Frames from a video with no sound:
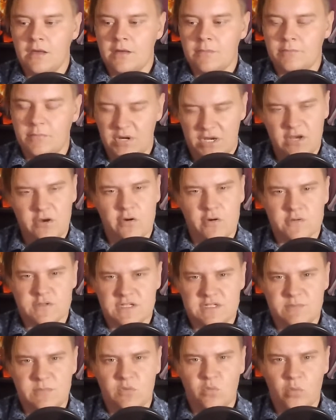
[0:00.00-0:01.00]
But Heroes
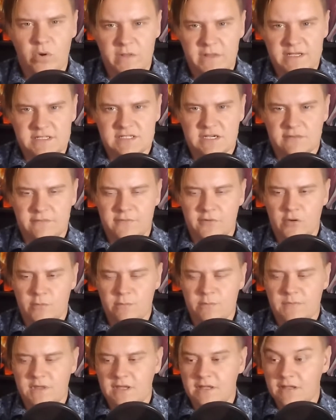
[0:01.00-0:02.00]
has been willing to
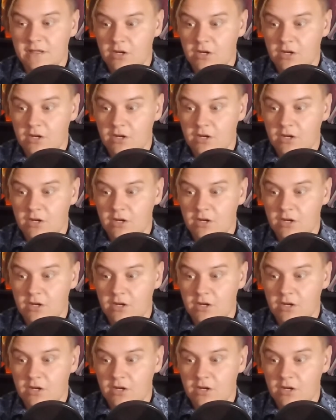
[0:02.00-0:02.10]
confirm that,